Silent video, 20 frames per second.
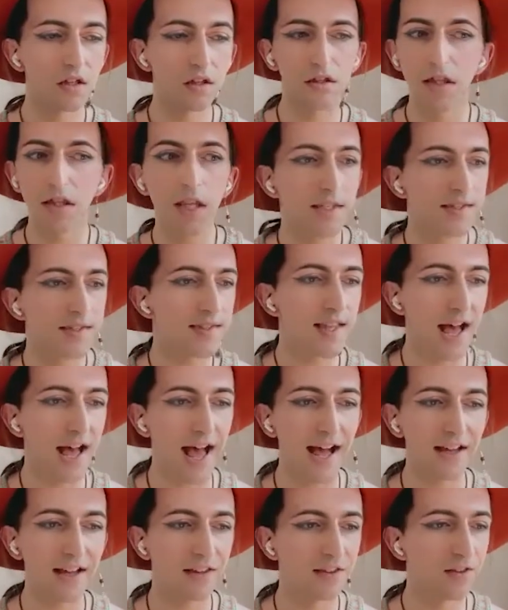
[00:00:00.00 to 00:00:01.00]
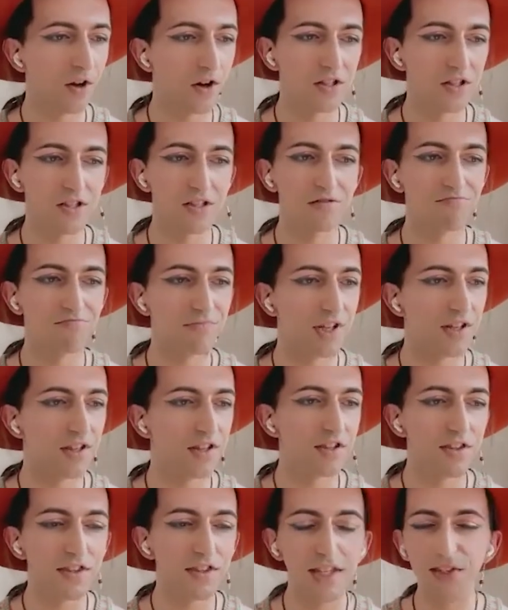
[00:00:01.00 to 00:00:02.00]
This is a
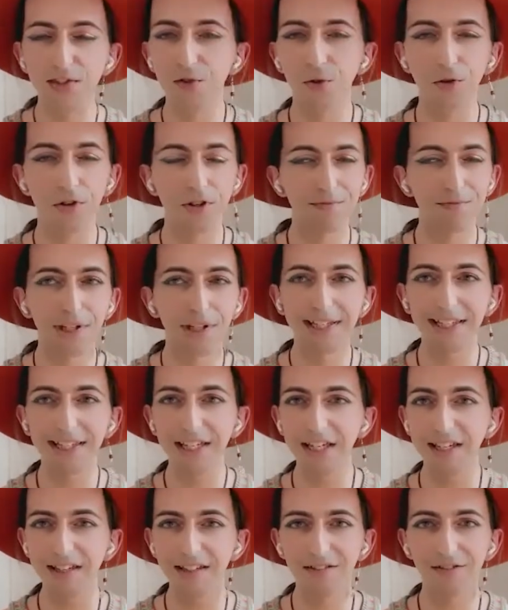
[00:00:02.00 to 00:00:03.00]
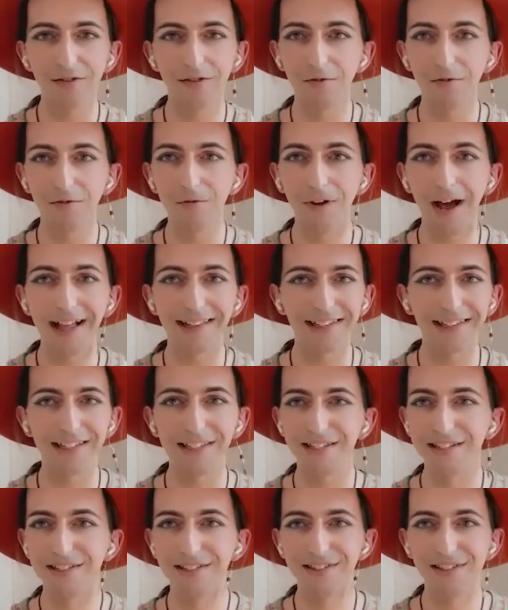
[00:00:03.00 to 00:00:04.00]
hackathon. These are all completely
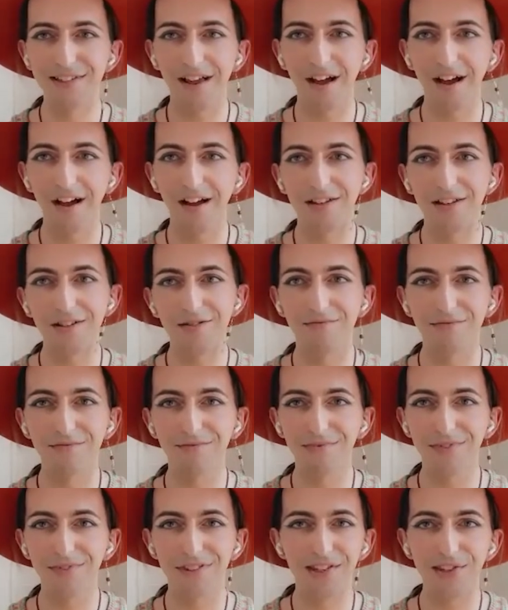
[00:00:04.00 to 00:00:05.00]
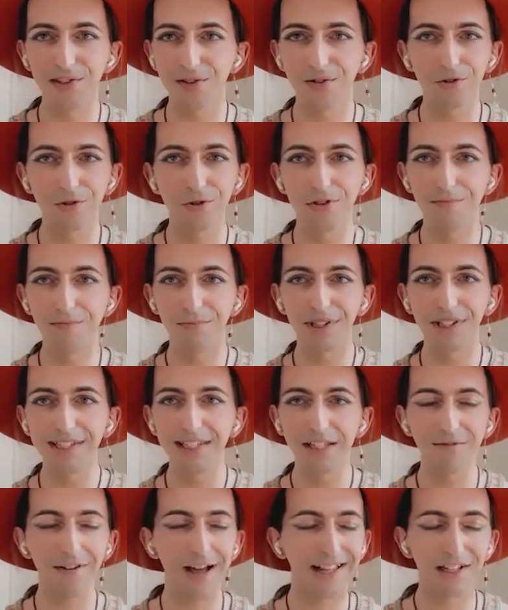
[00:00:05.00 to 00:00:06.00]
valid. These are all
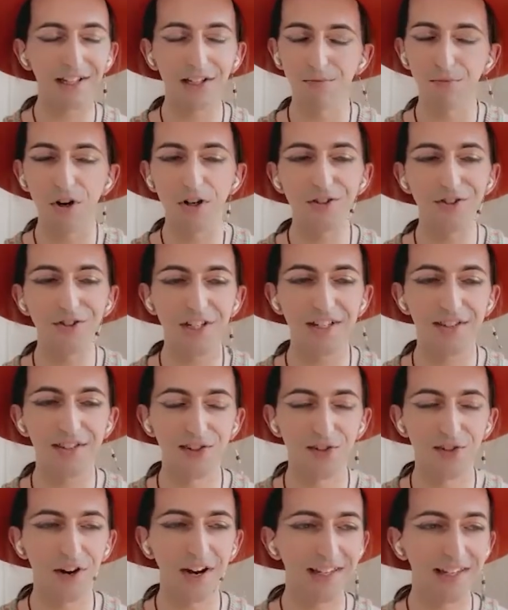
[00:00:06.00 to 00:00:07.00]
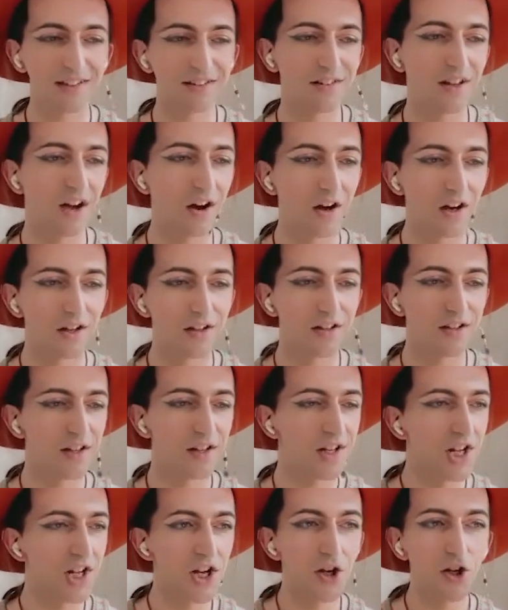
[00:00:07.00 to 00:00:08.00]
completely valid approaches, right?
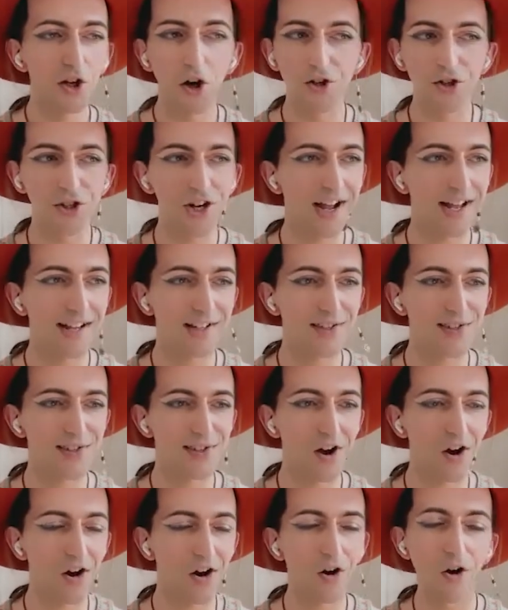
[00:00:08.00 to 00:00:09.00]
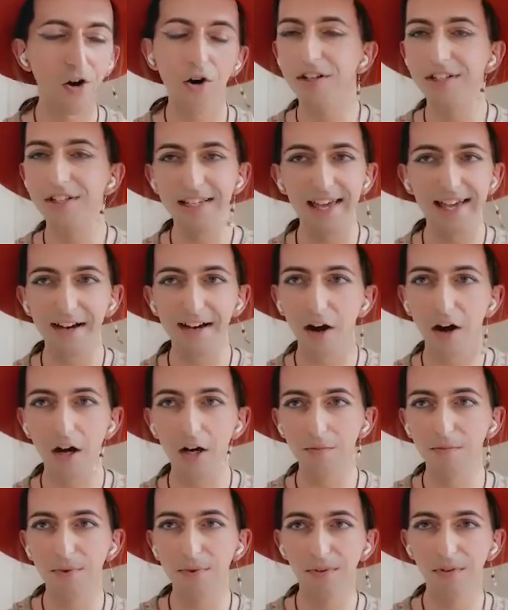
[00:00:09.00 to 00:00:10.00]
Contracts are on
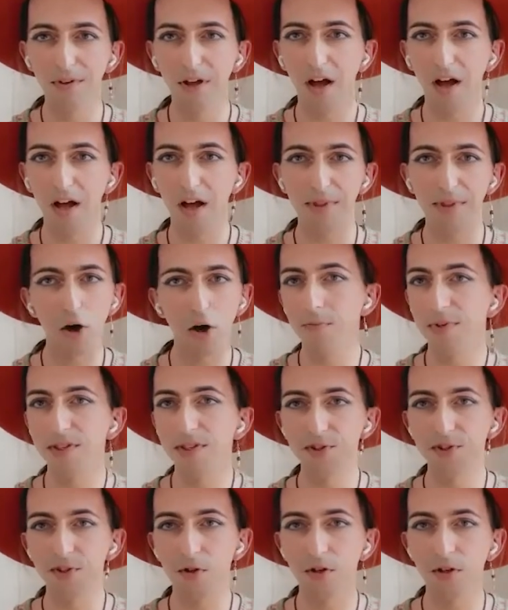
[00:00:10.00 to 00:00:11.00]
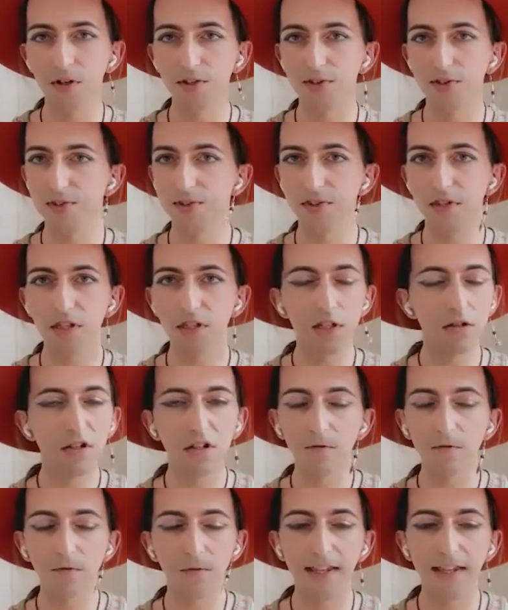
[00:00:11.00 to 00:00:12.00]
GitHub and they're open source. You
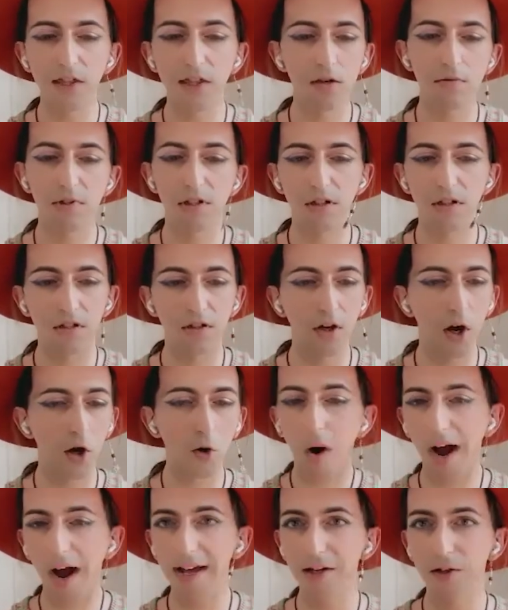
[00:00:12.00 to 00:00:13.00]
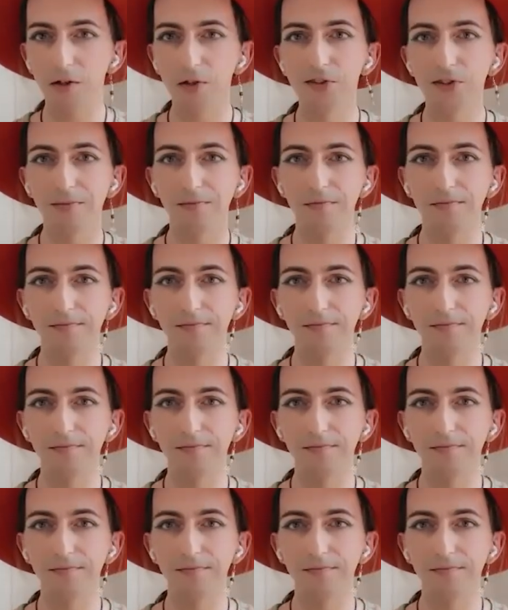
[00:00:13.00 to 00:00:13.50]
can find them and go wild.